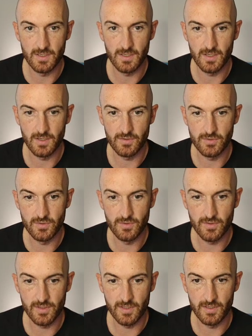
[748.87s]

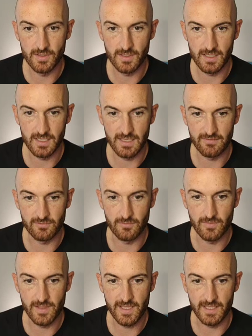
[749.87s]
another level
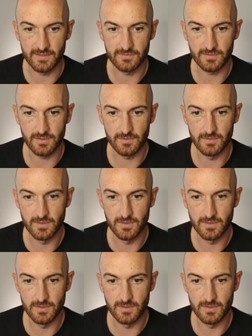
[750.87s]
there. So